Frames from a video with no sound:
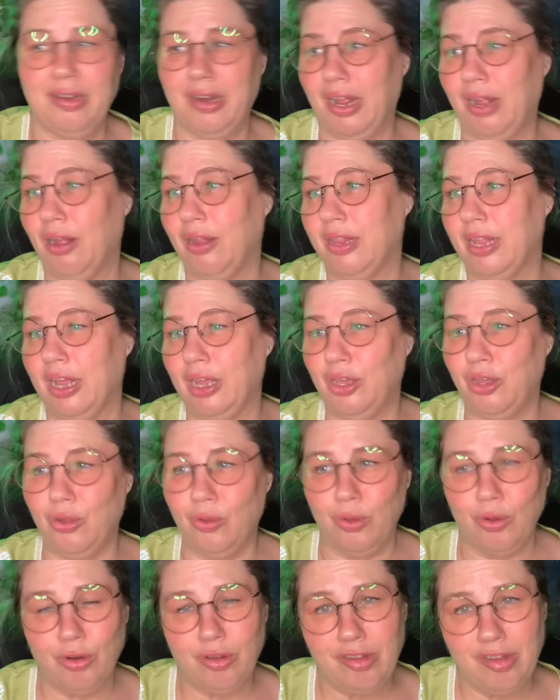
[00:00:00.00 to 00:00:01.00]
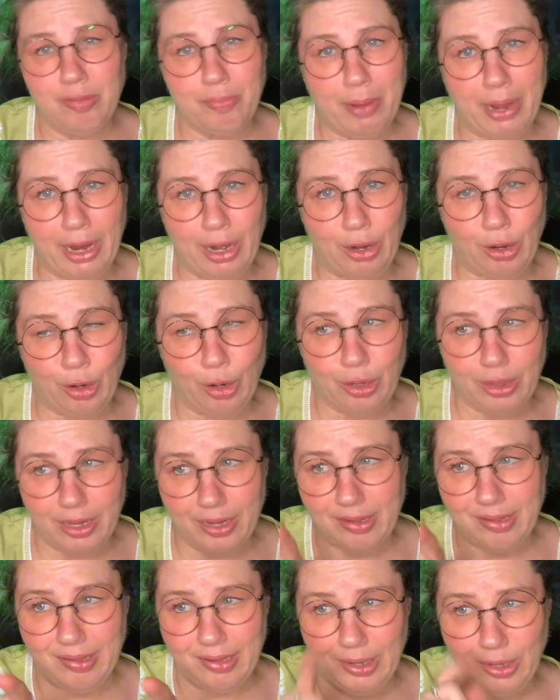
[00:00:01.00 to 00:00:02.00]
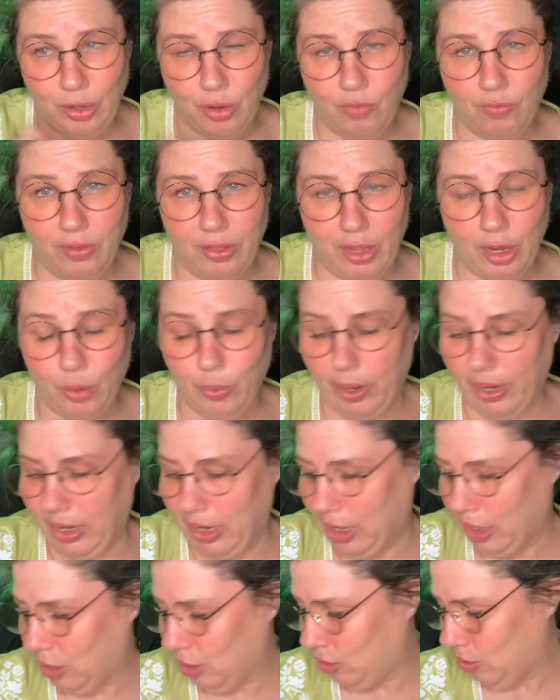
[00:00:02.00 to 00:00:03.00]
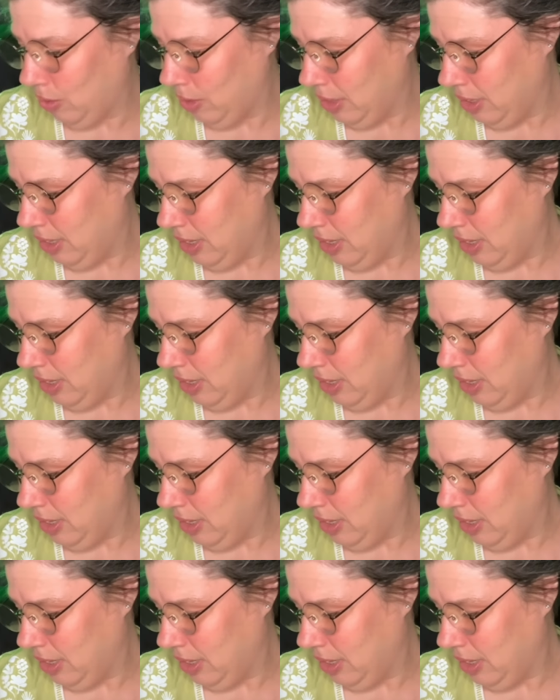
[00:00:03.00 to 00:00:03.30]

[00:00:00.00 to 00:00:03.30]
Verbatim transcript: and I got that cute little spider that's sitting over there right now.